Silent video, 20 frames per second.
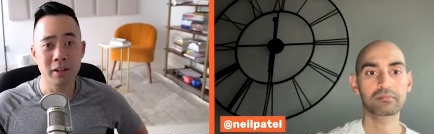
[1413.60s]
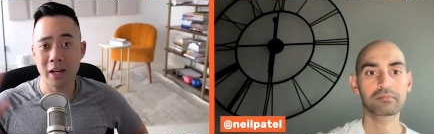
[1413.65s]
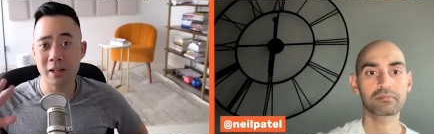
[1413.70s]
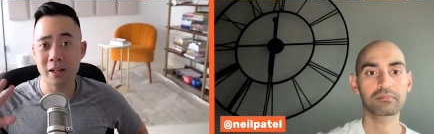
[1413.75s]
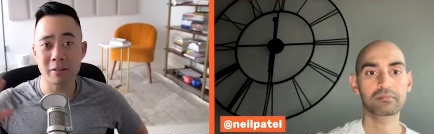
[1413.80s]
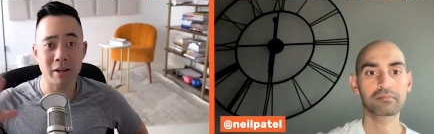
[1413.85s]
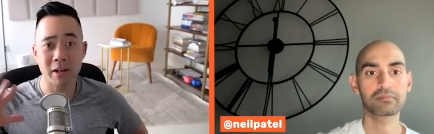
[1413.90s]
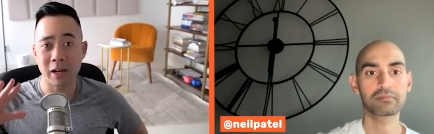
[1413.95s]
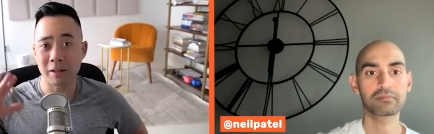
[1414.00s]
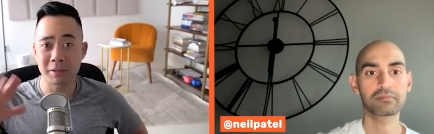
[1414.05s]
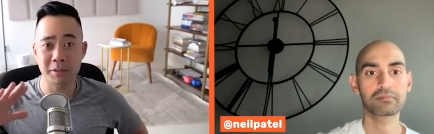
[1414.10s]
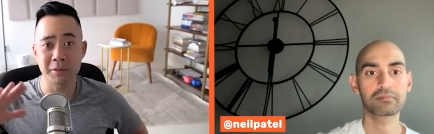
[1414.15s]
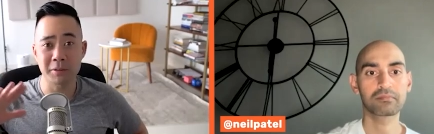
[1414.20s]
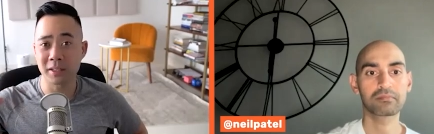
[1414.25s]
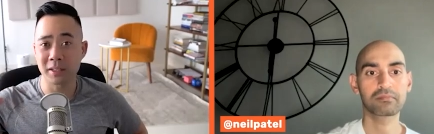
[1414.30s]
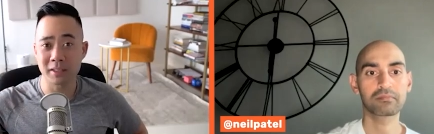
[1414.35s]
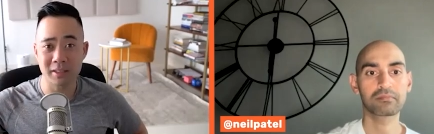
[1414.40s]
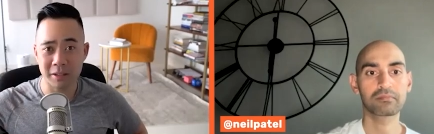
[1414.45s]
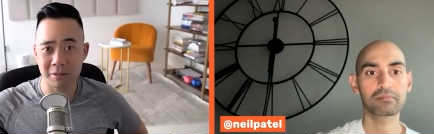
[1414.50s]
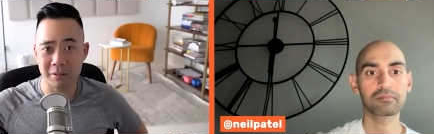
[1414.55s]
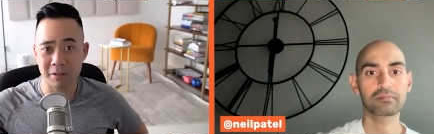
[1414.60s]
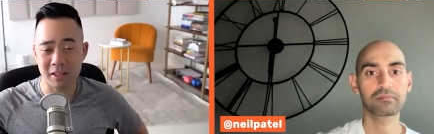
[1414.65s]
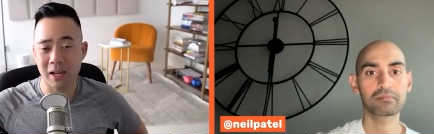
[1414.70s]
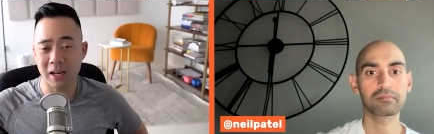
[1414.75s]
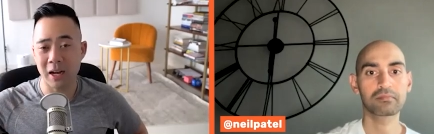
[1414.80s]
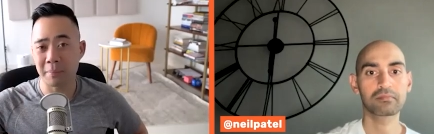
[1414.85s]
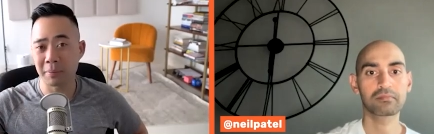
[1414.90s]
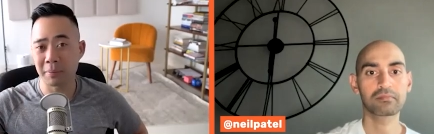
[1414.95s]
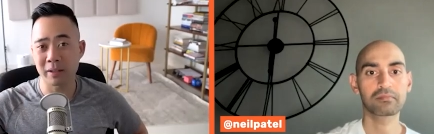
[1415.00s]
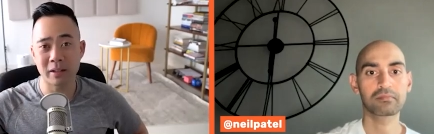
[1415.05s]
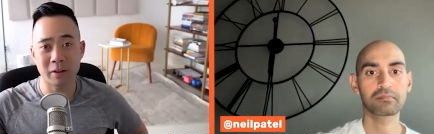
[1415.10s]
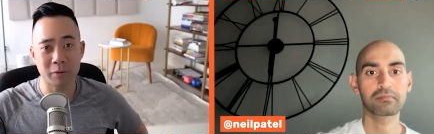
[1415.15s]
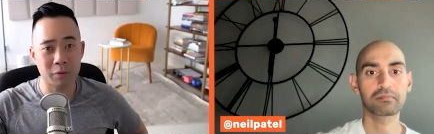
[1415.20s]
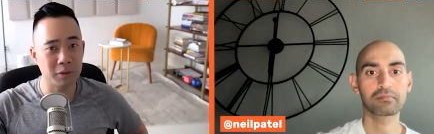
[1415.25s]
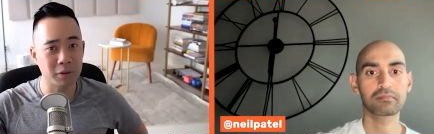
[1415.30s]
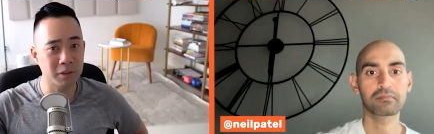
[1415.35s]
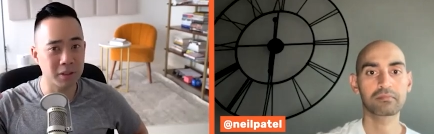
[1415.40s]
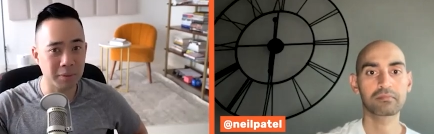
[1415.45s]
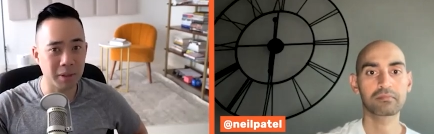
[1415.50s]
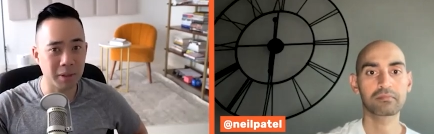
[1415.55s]
Speaker 1: anyway i'm still going to stick with that i believe that
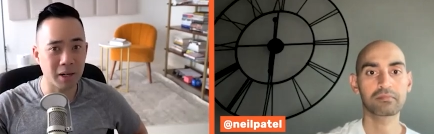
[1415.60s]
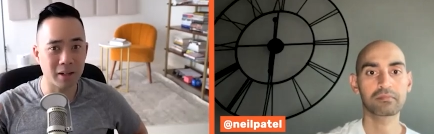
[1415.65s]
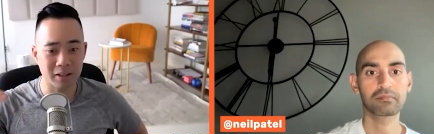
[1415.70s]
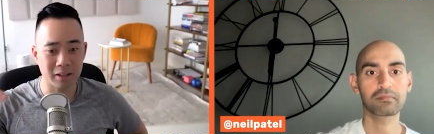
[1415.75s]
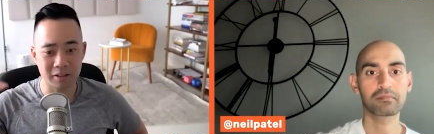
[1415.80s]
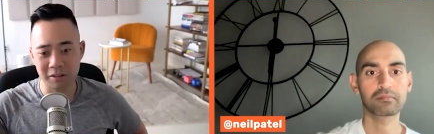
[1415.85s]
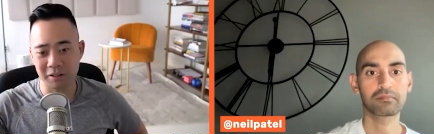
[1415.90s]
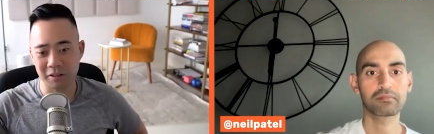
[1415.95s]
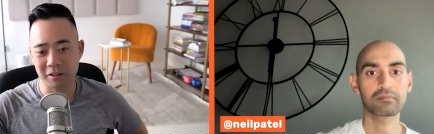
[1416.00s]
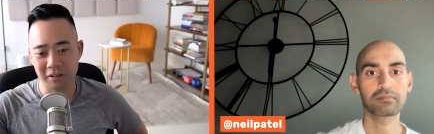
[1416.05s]
full-time hiring is going to